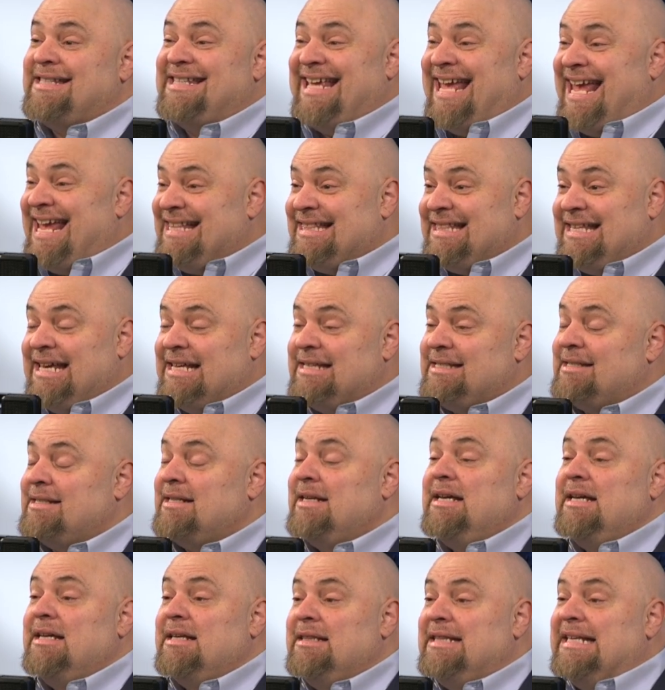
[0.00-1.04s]
the atheist,
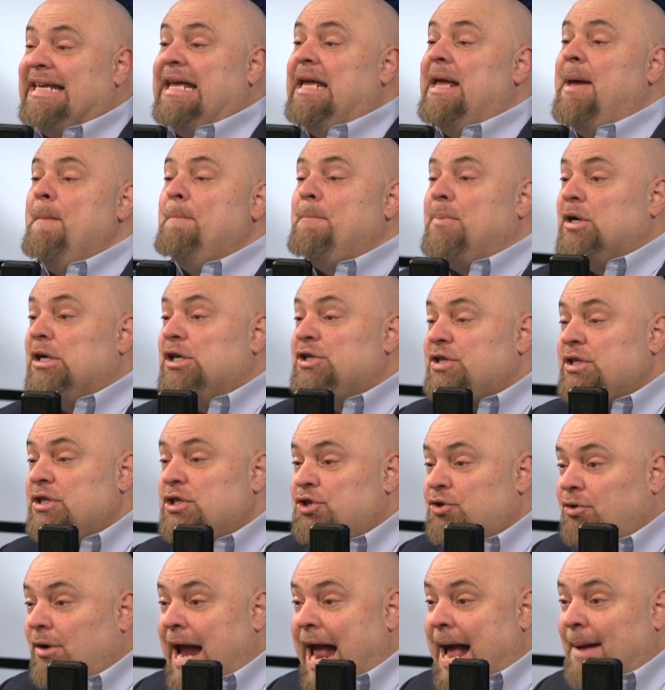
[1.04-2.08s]
the person
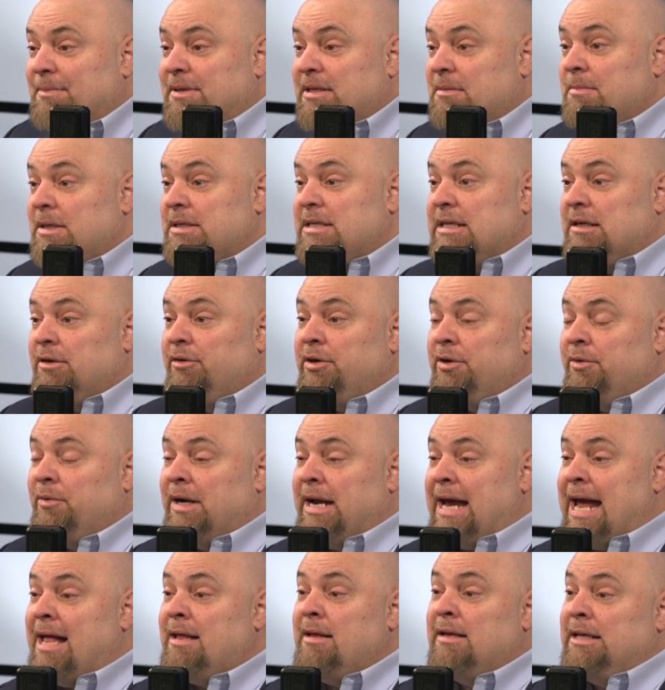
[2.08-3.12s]
trapped in material
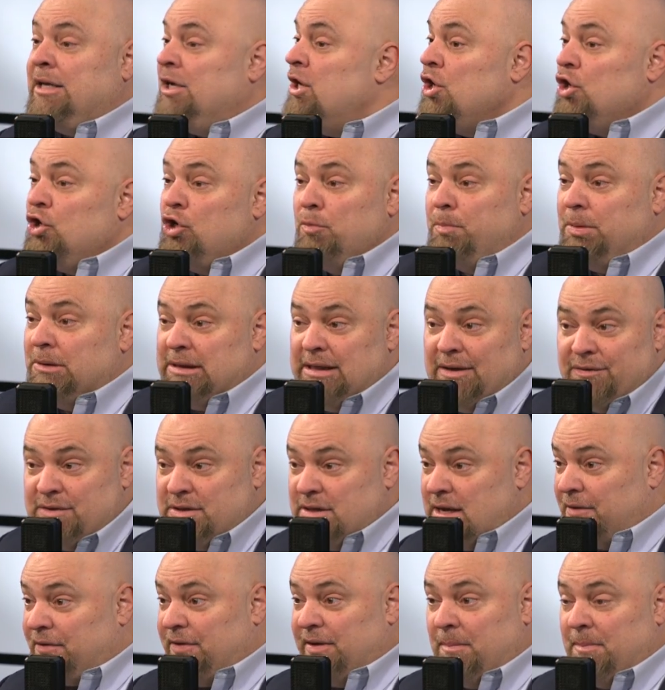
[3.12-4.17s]
reality who believes
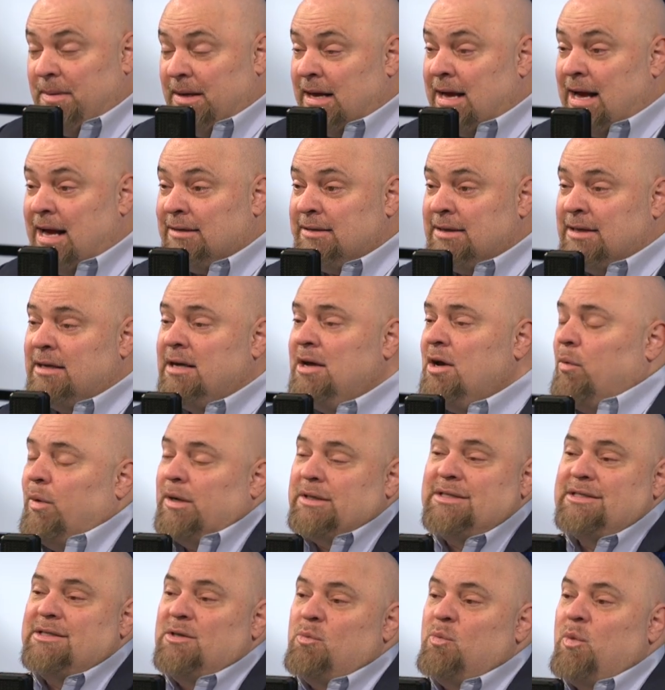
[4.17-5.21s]
nothing beyond it?
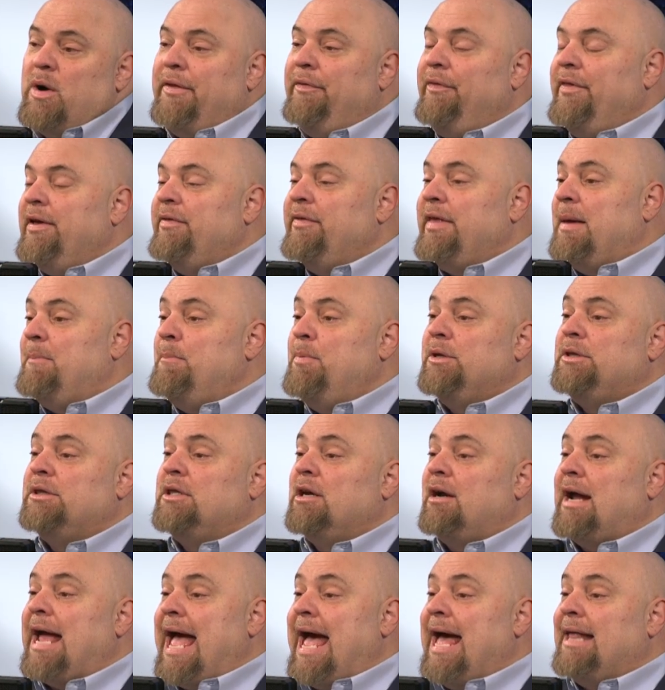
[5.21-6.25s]
What's the one thing they put
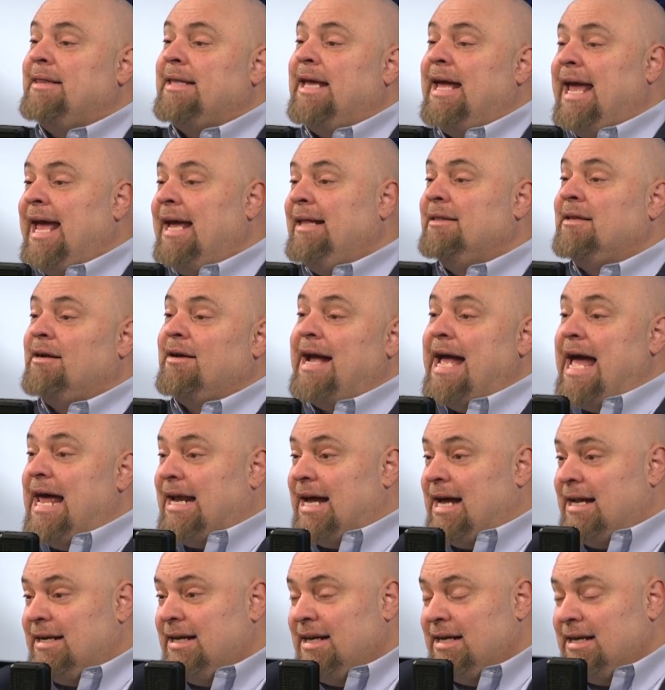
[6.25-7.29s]
their hat, they hang their hat on?